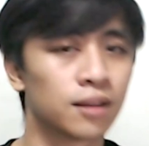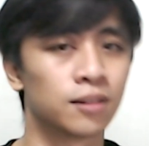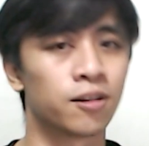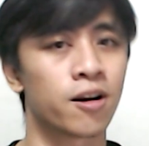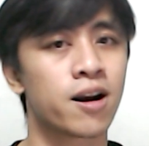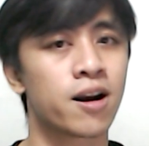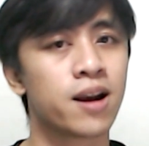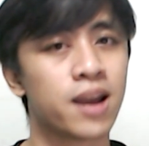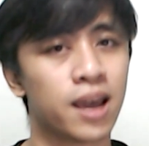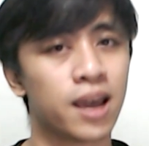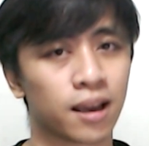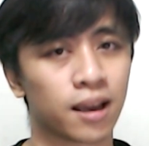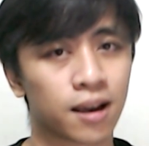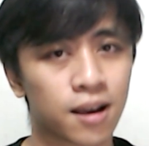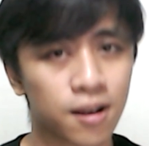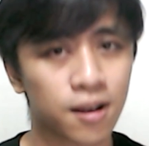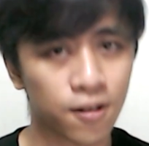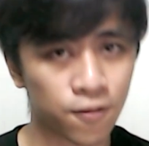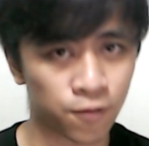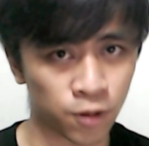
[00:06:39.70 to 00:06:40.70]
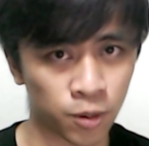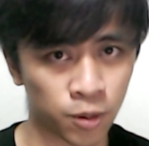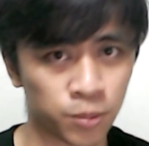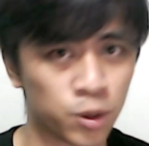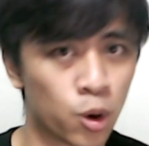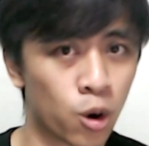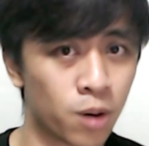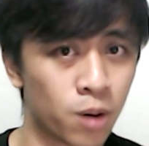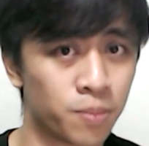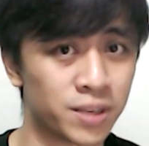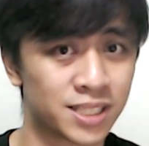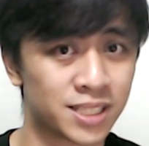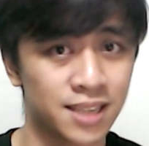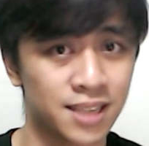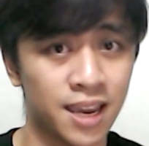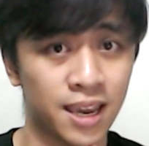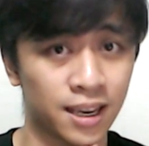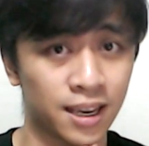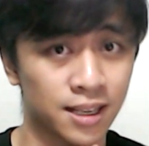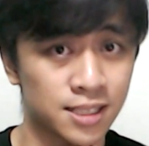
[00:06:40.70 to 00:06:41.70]
Learning from your
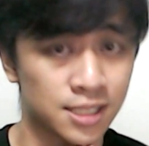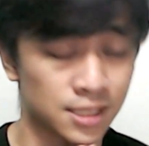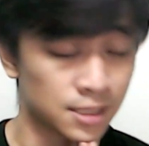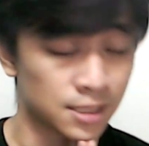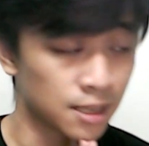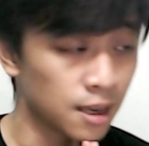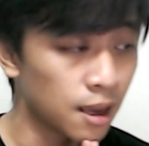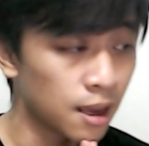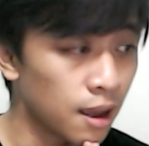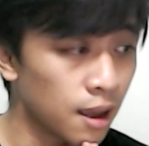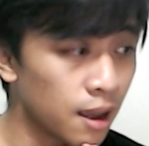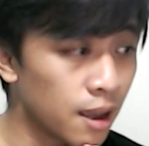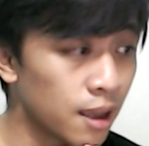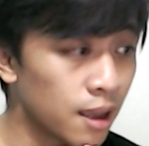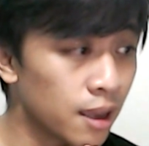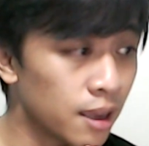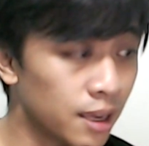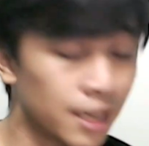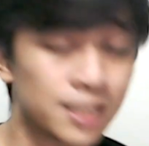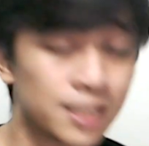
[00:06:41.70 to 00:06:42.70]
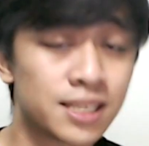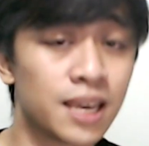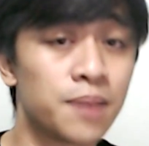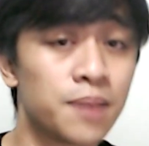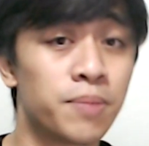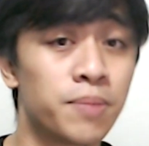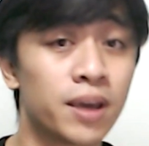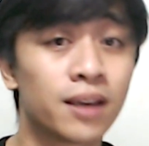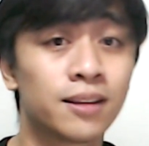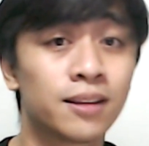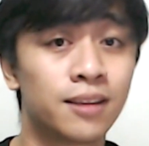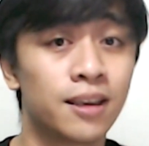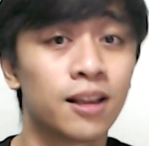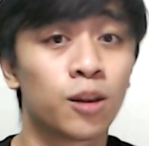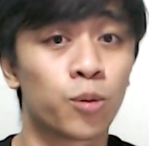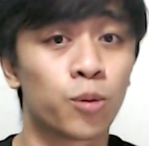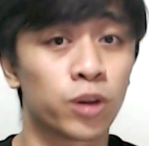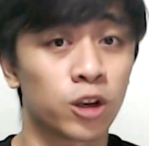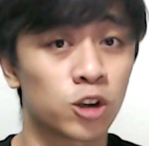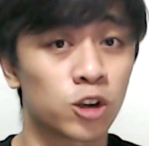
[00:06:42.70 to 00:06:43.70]
mistakes is a big
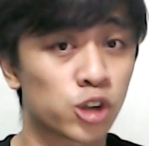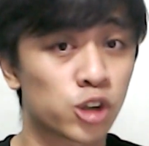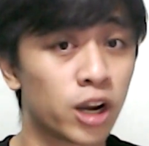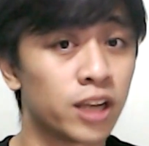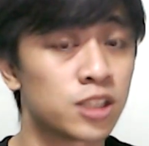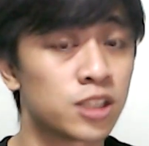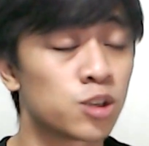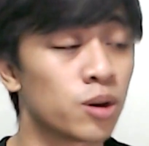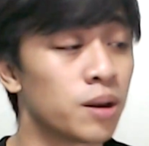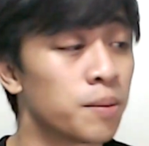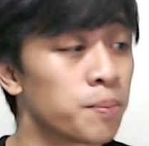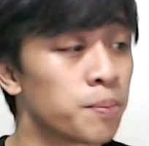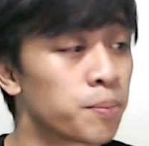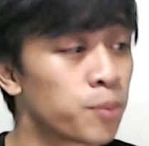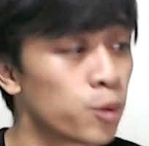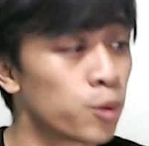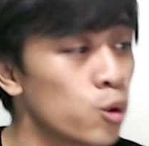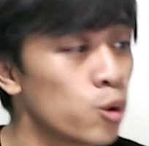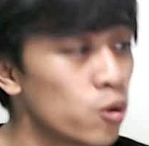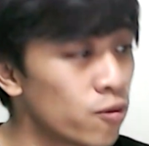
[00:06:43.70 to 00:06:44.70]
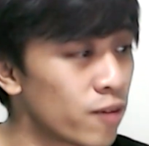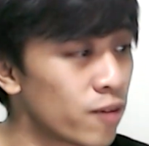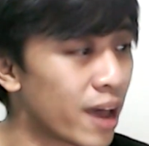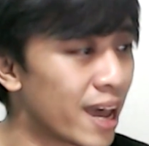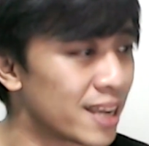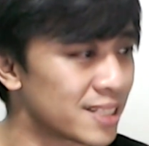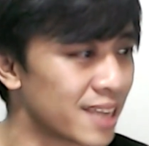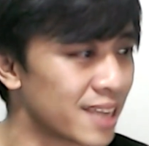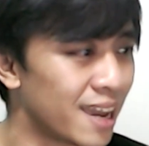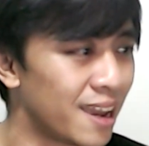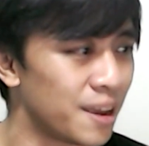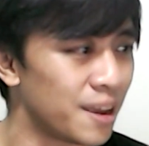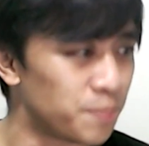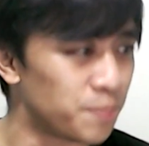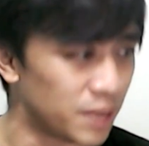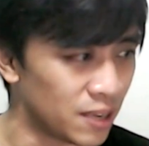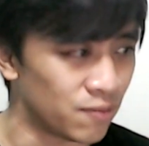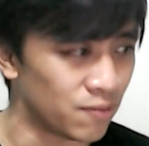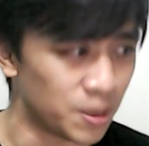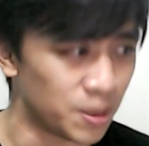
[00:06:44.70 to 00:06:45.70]
deal when you're trying to improve as a
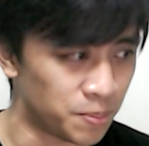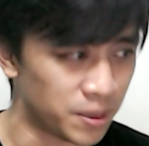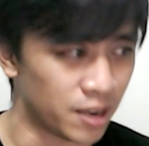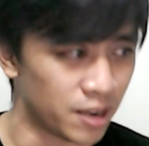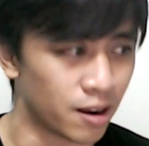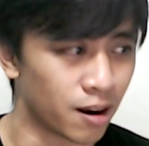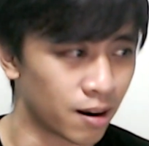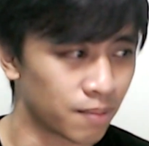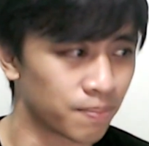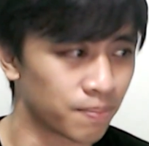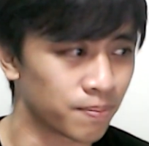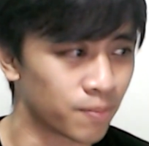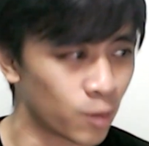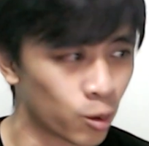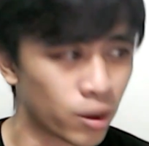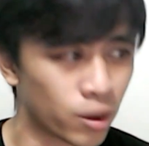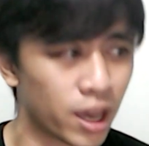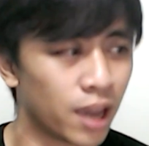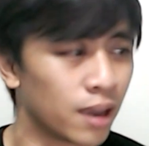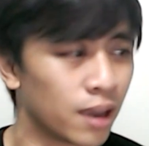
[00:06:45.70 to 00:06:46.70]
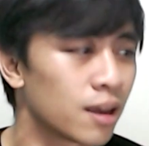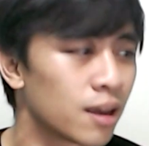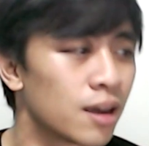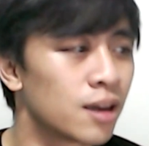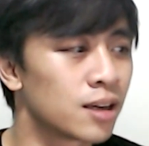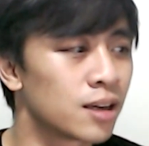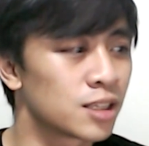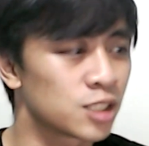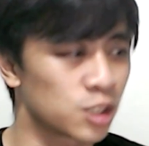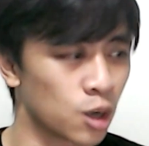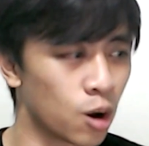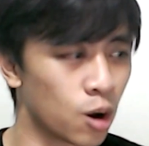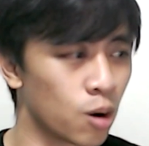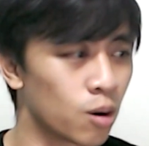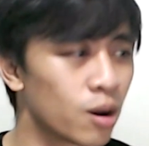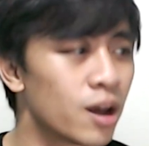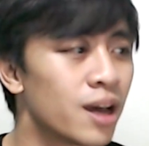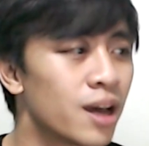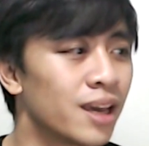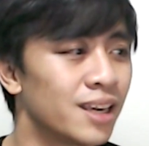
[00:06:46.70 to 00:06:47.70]
PvPer. Okay,
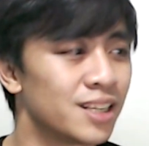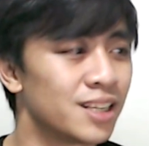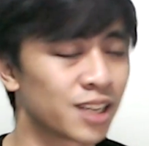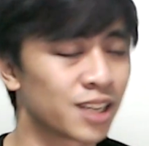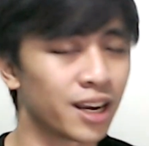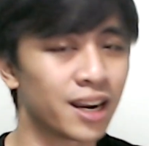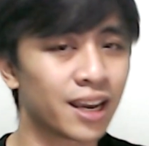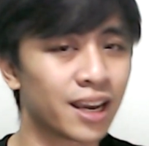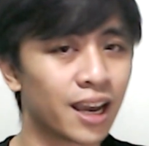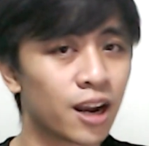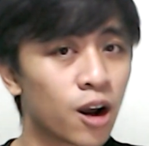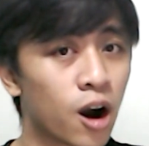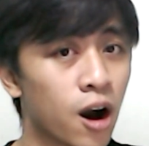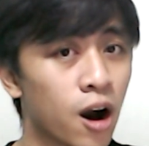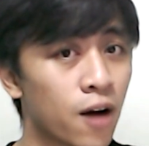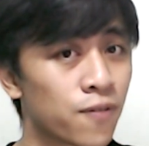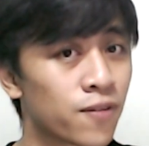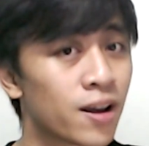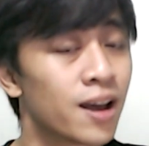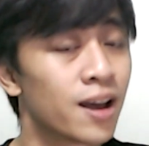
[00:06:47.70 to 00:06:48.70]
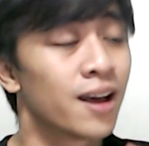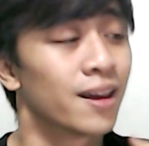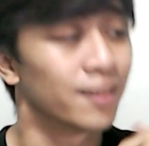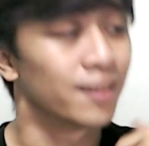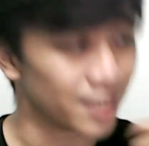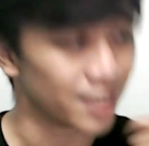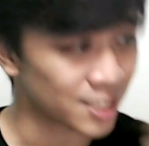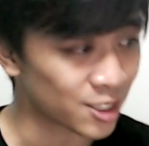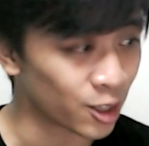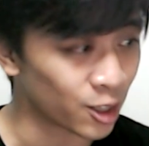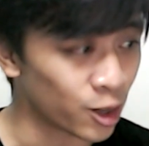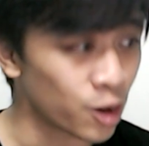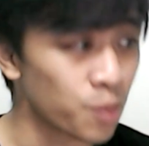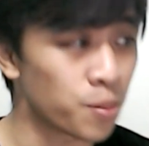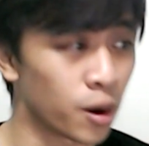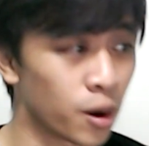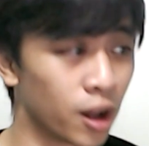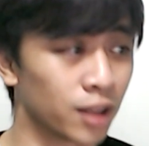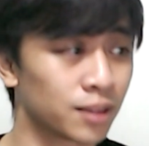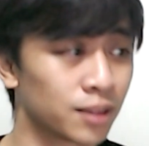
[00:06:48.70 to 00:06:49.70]
so he's gonna get off this
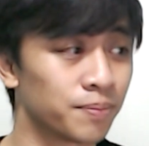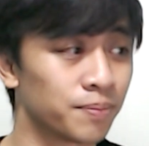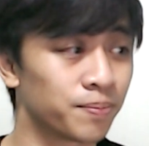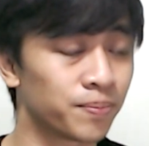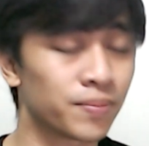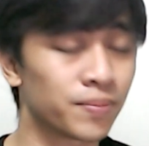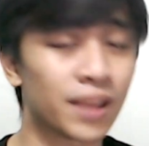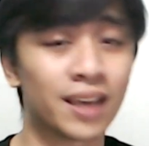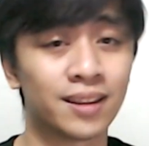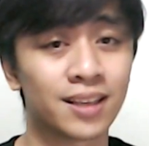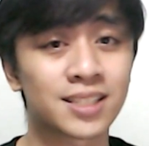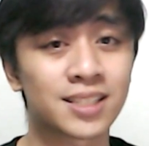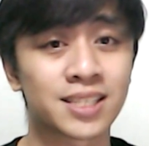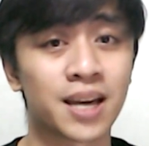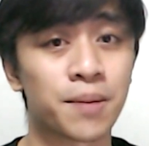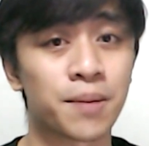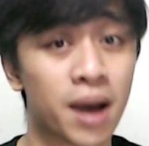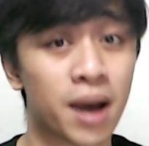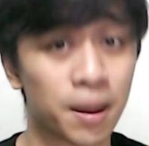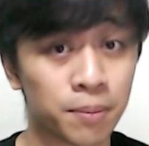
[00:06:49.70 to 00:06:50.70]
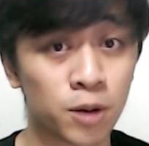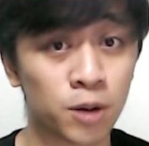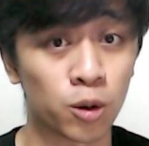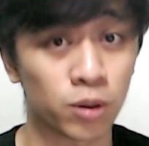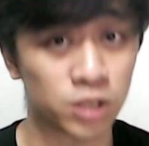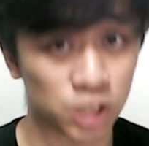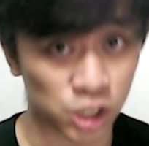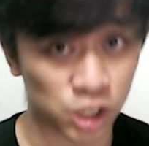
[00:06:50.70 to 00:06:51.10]
Thunderbolt, and this time I'm going to